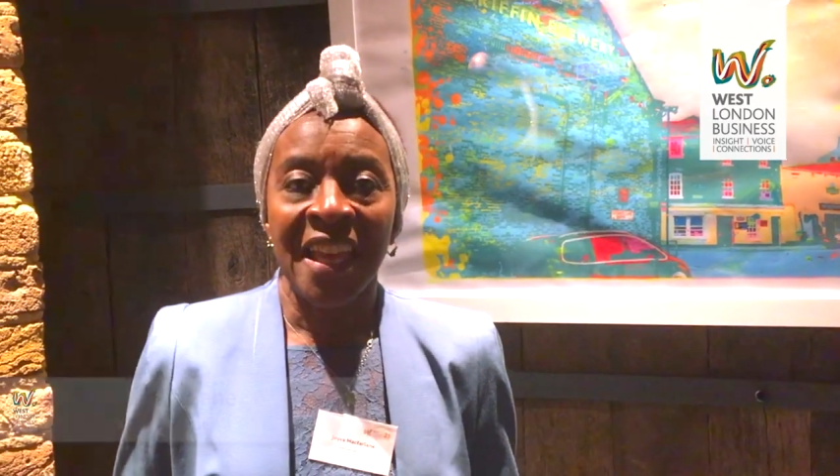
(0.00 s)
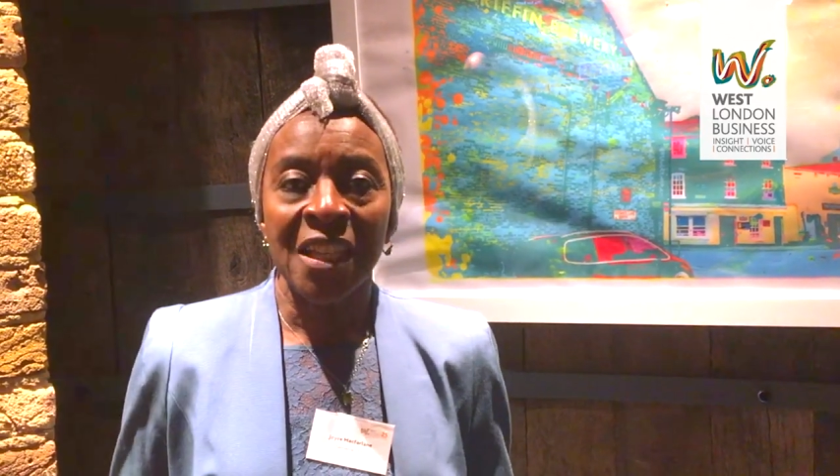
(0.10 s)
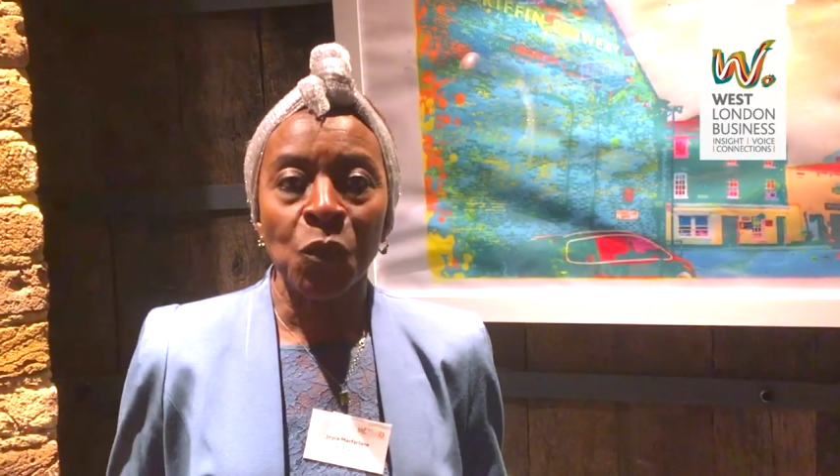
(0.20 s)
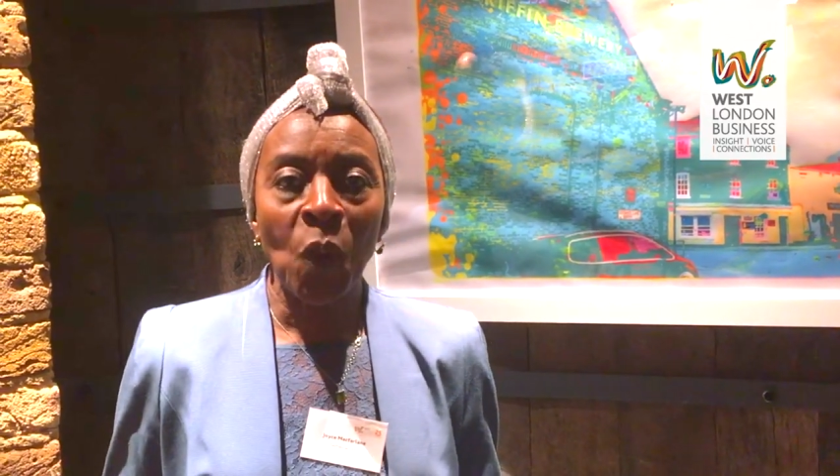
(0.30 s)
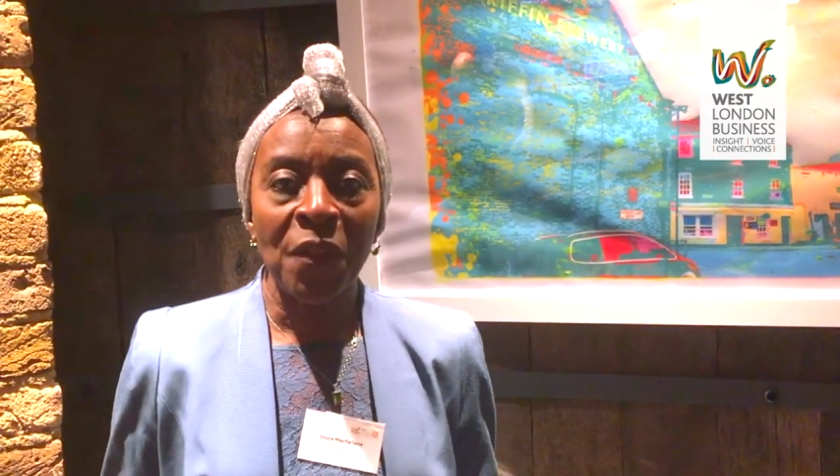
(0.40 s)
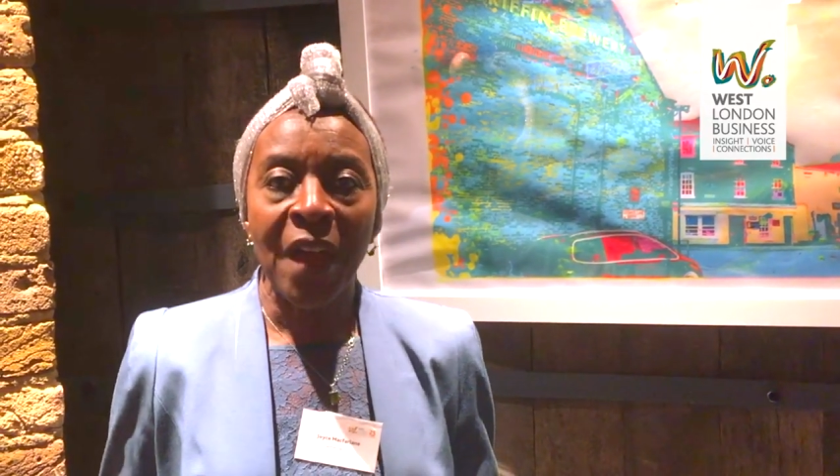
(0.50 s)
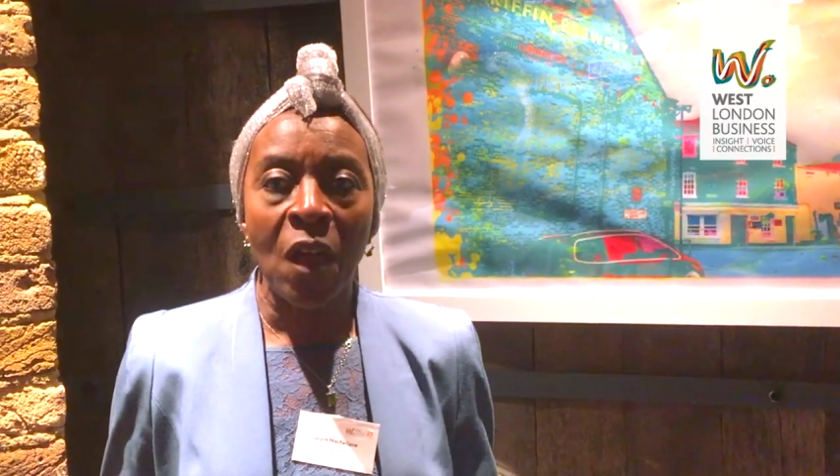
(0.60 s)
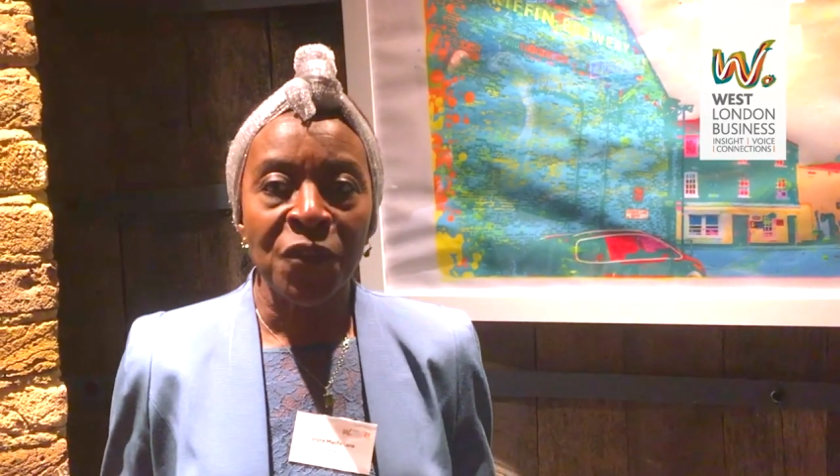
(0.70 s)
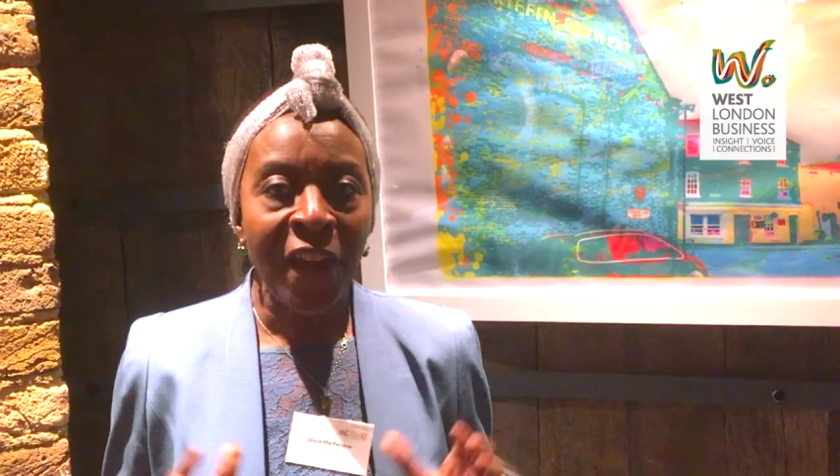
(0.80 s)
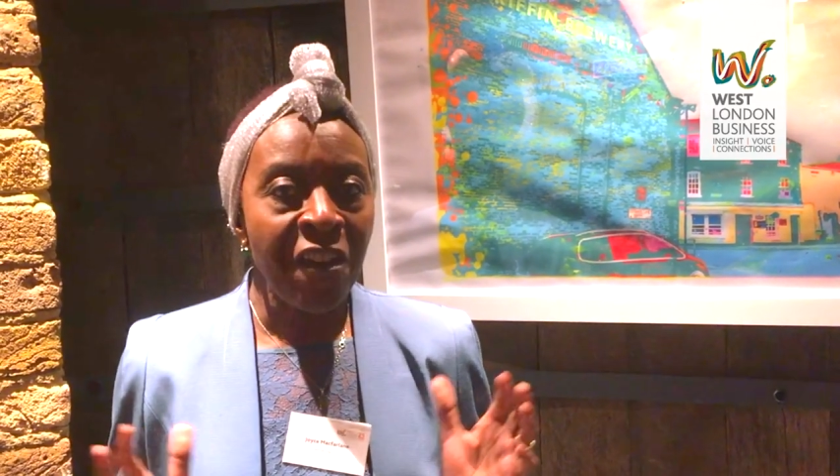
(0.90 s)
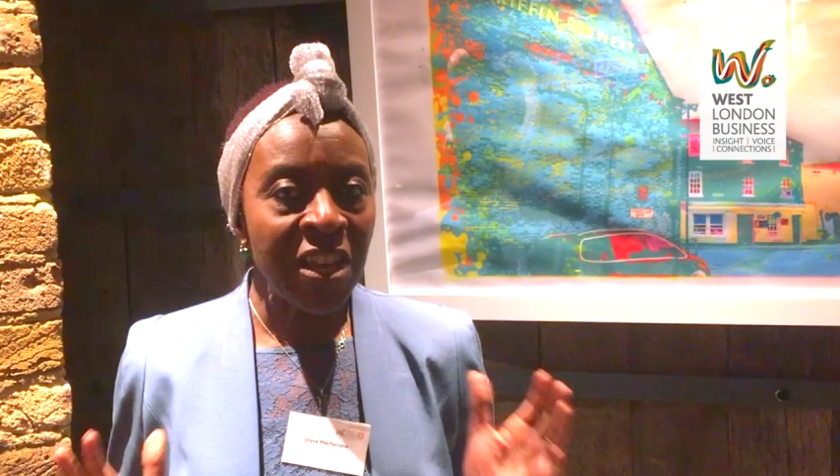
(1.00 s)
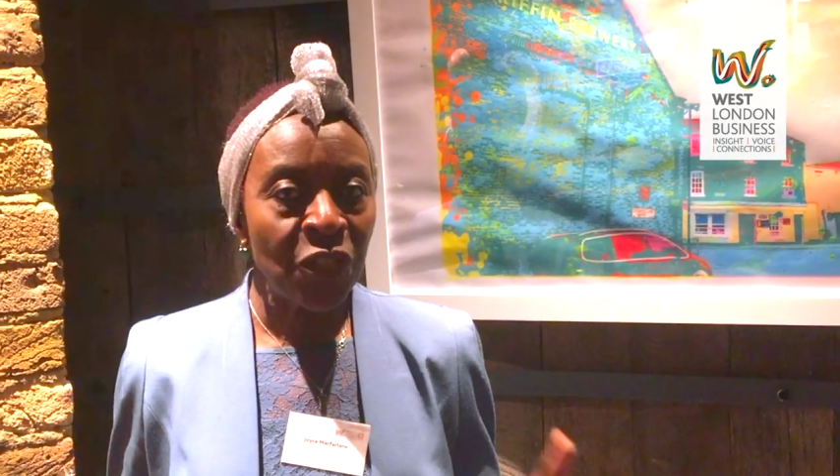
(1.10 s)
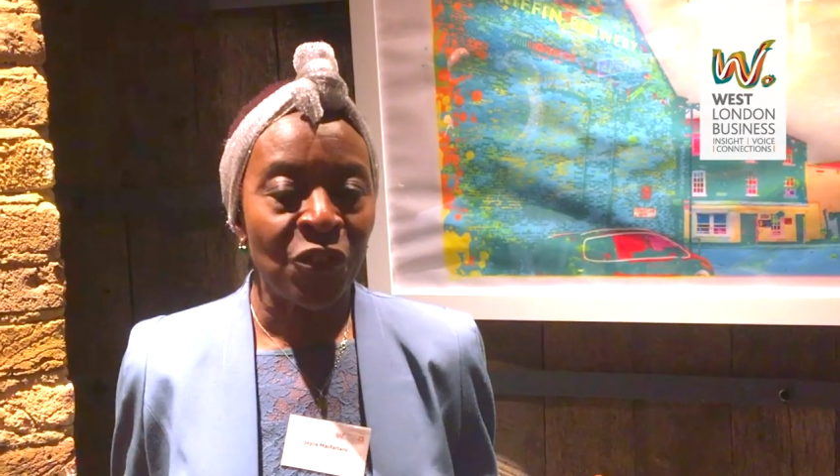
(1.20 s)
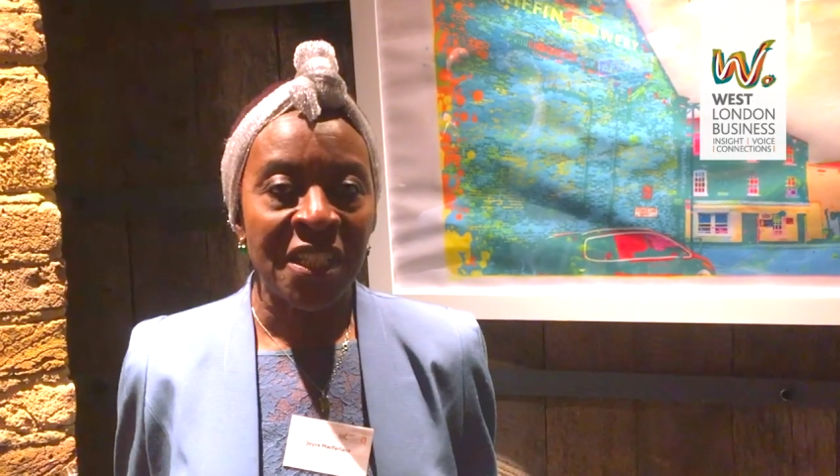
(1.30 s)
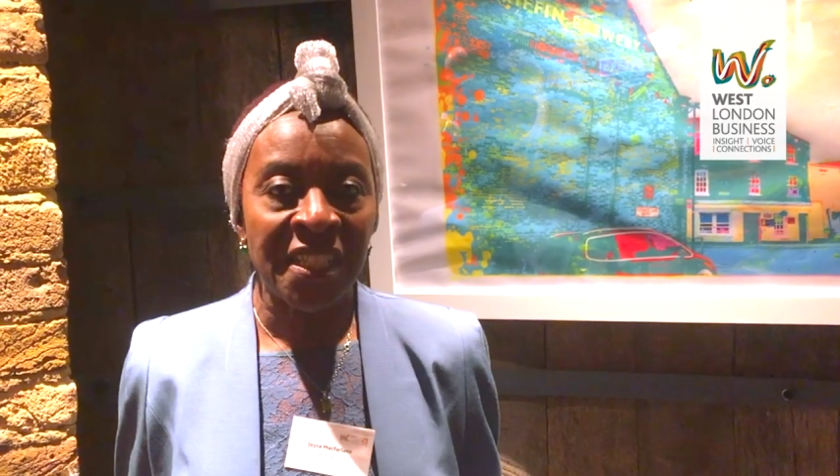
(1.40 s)
it's one that I was very
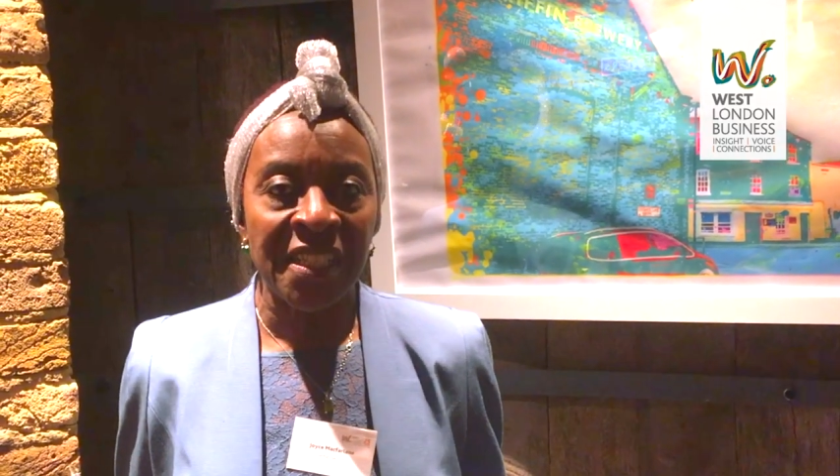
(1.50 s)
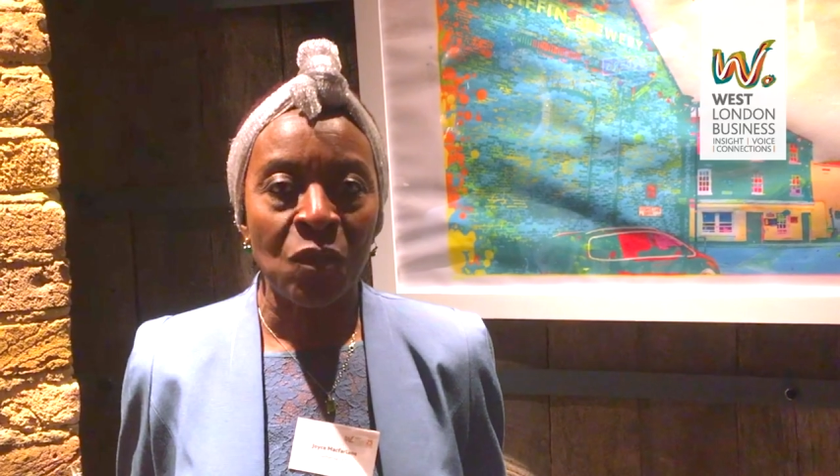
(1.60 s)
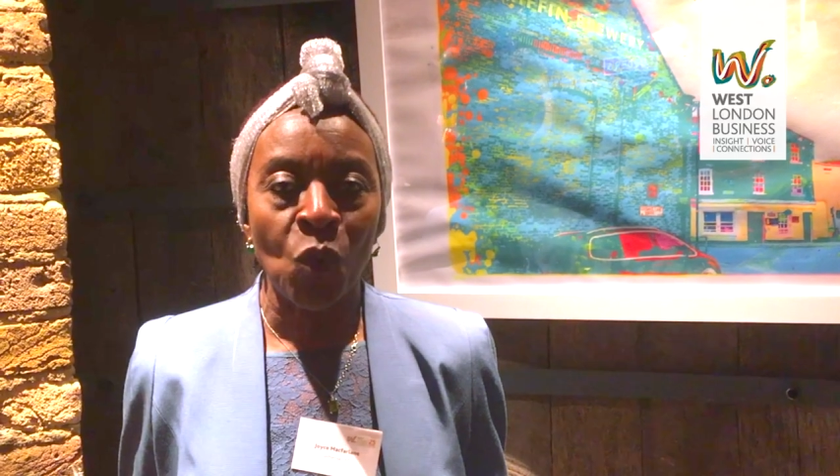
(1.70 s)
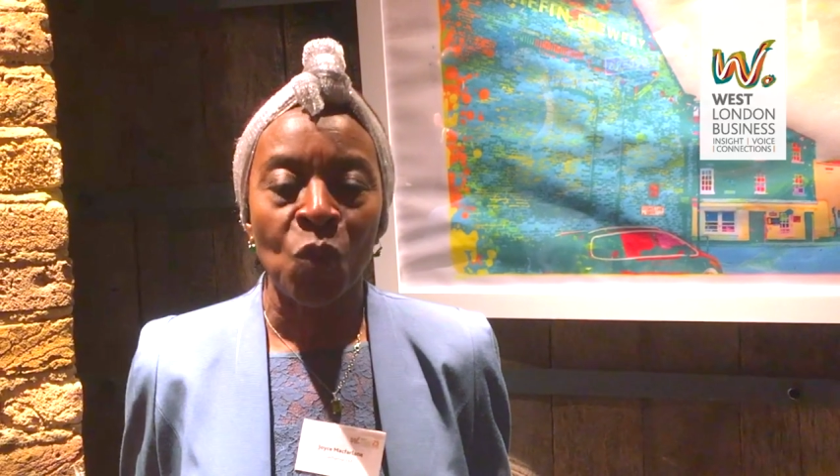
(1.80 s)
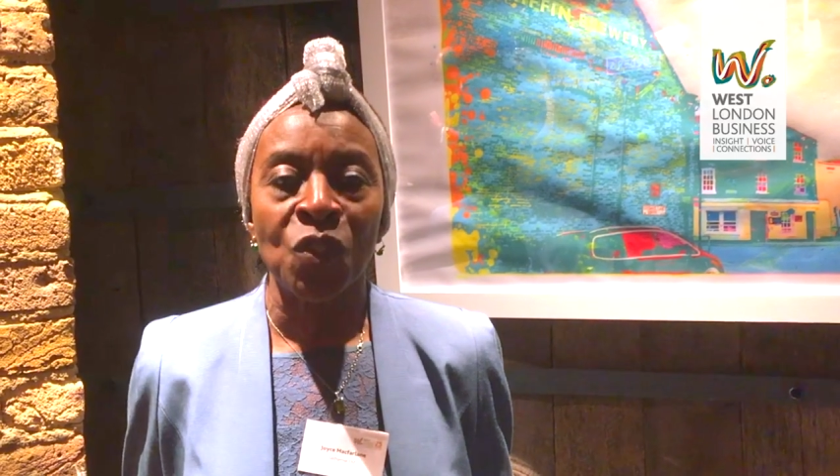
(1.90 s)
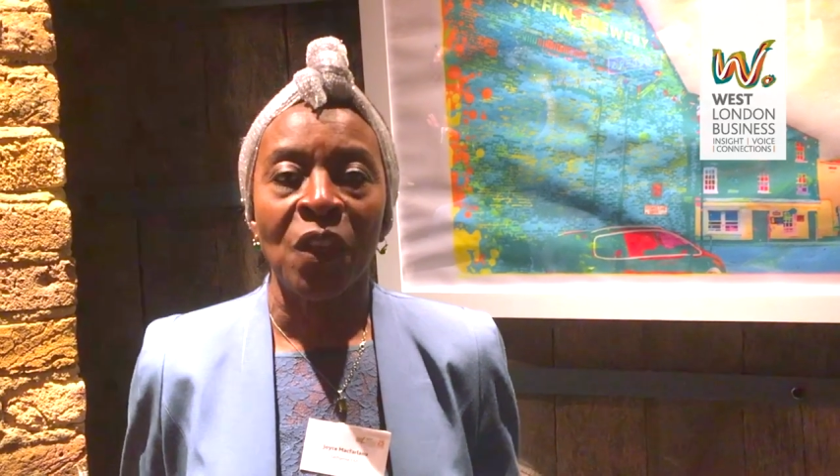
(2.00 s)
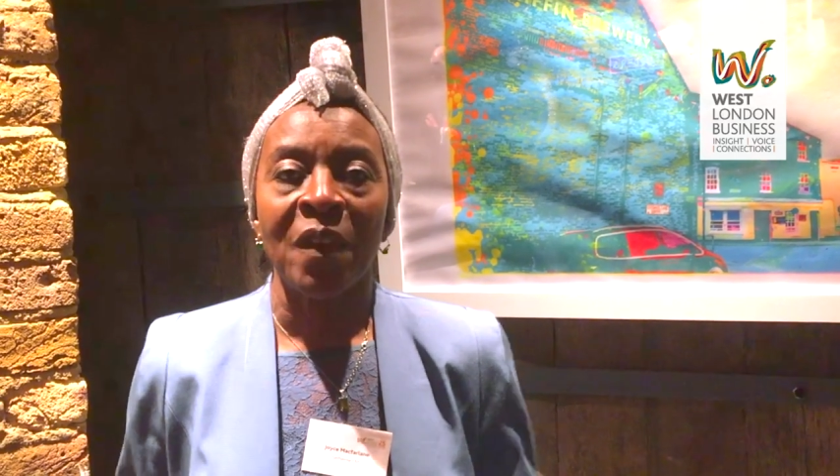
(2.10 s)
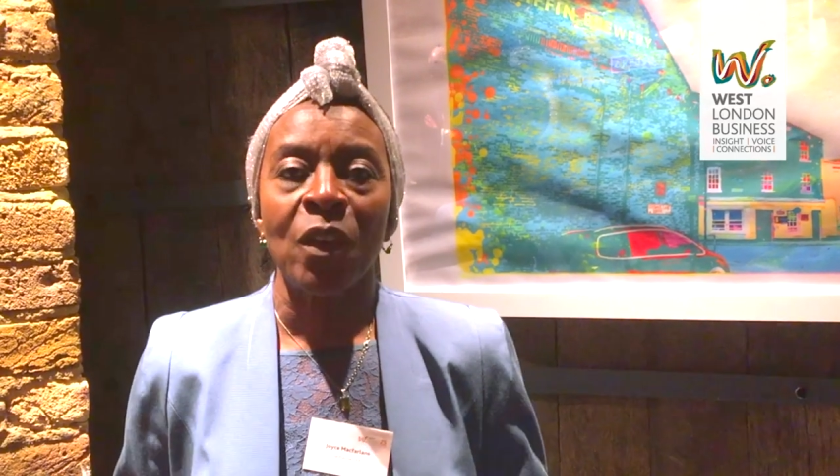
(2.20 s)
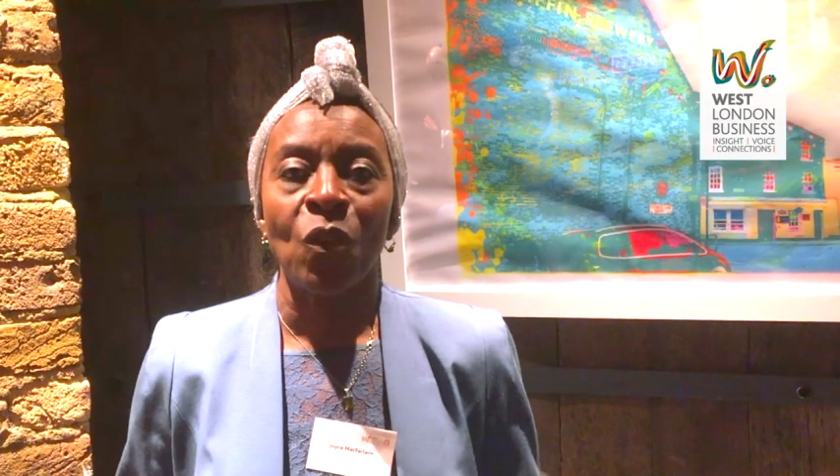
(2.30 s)
interested in what was going